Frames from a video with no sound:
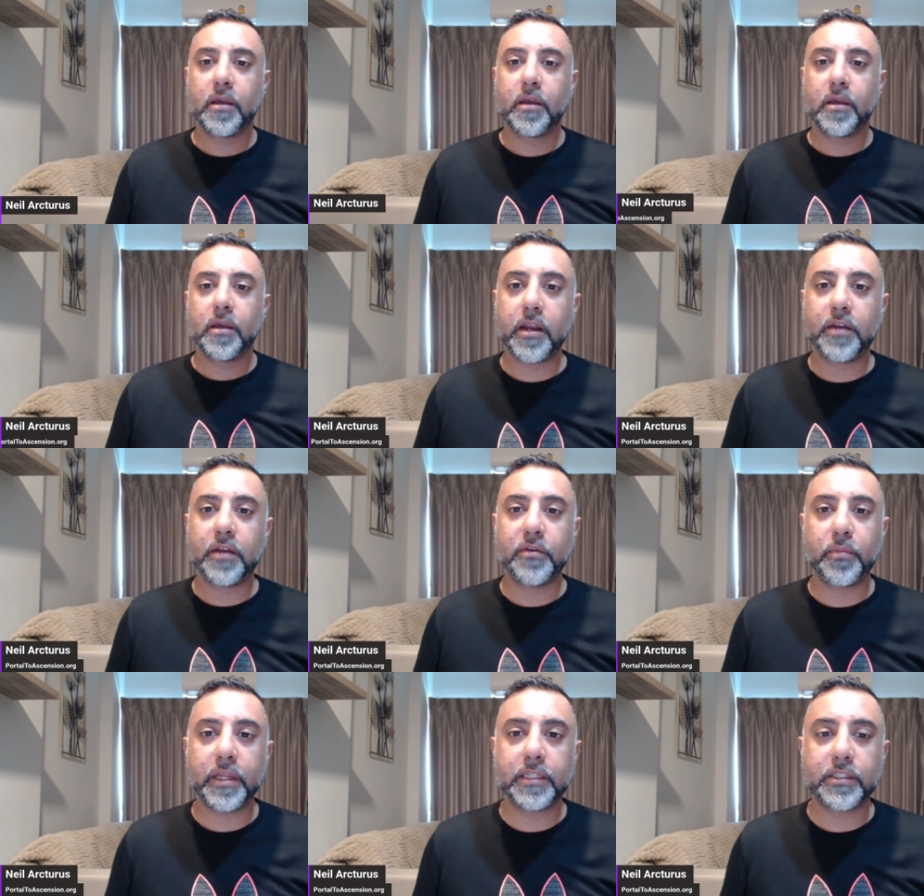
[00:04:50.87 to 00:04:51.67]
All right,
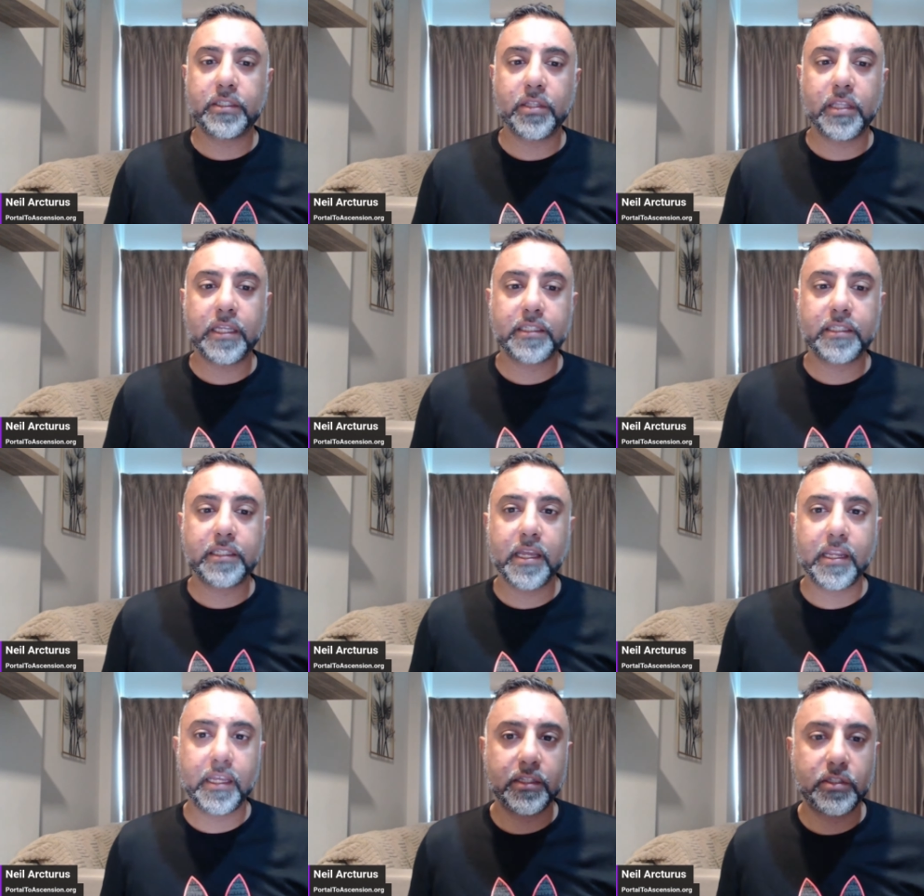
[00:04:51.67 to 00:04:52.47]
everybody. So let's get
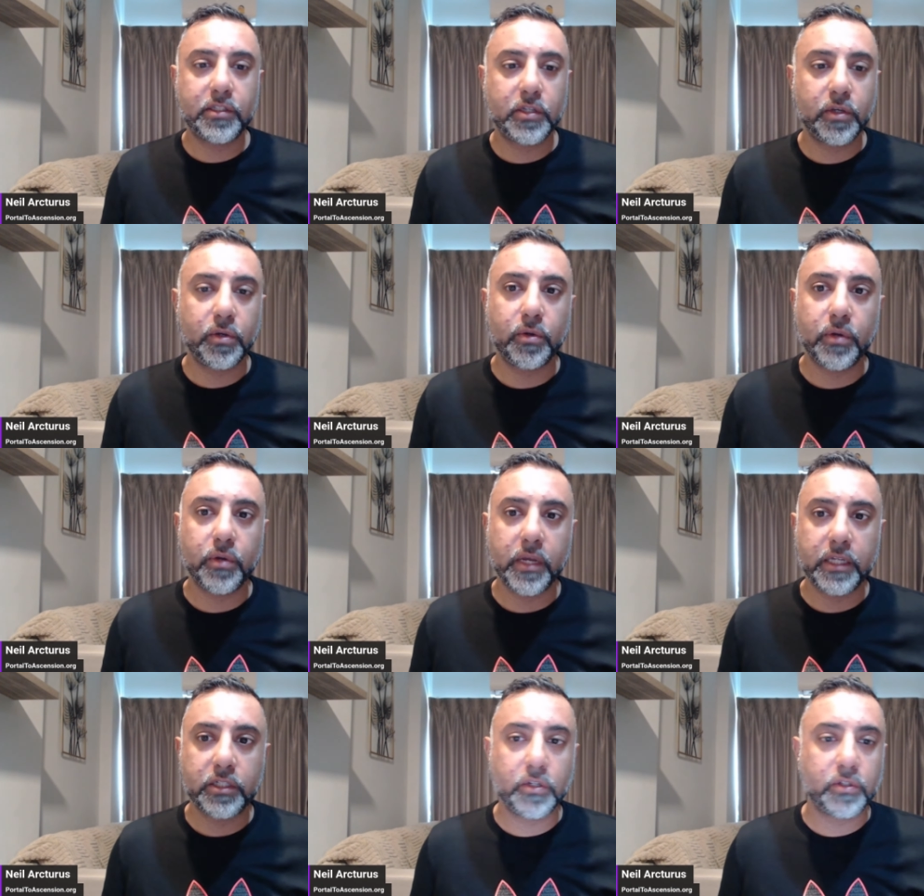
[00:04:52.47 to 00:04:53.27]
into
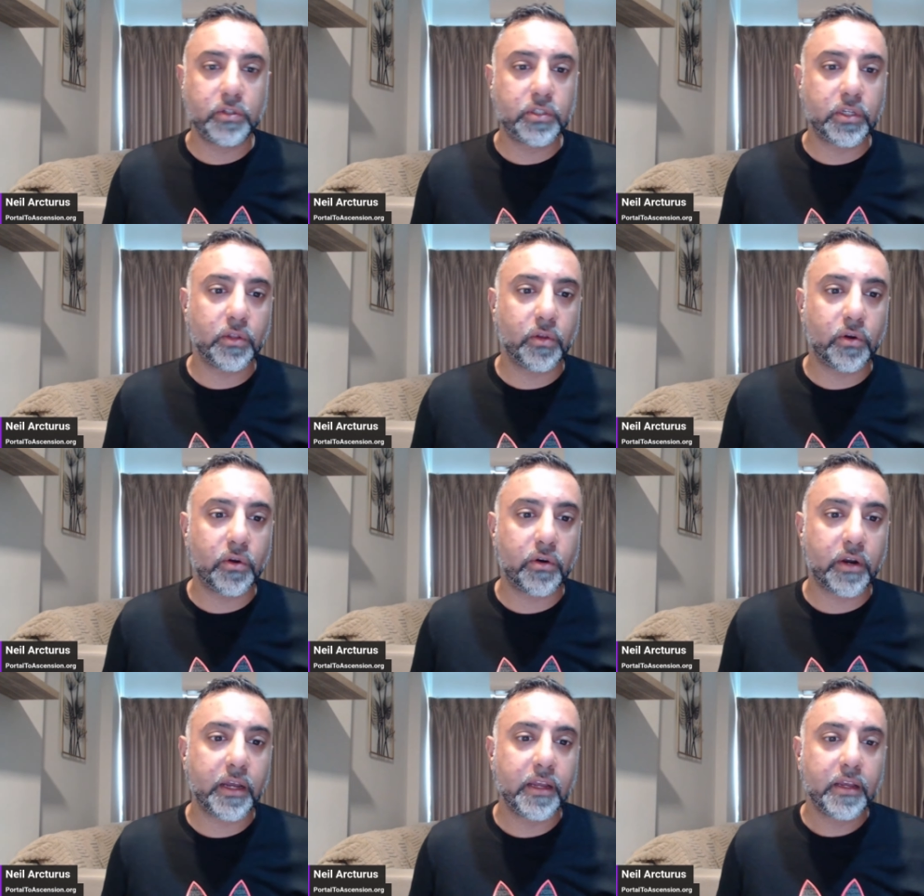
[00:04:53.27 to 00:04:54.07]
introducing
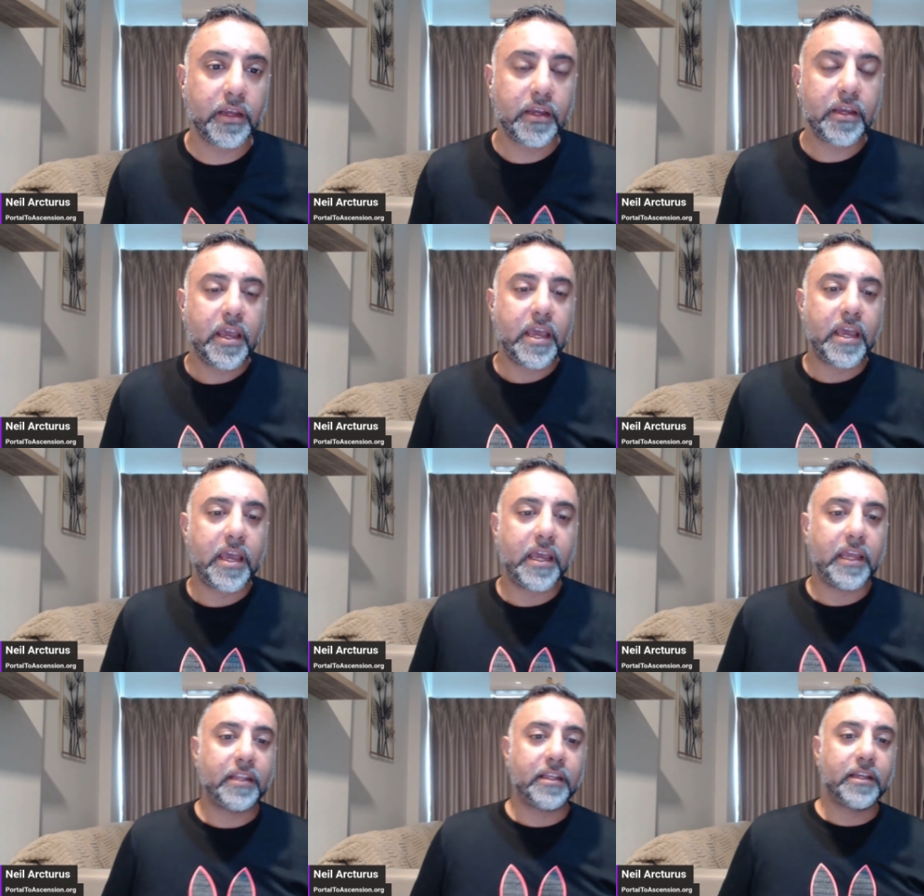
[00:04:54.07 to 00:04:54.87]
Laura
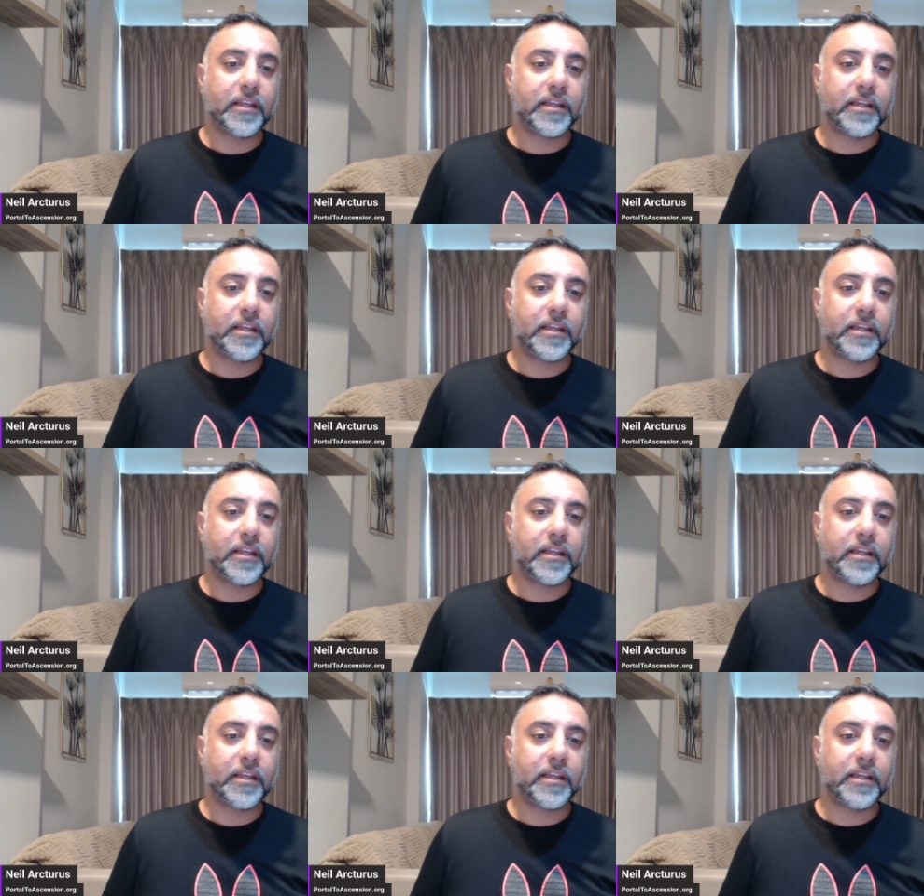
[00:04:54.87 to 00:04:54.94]
and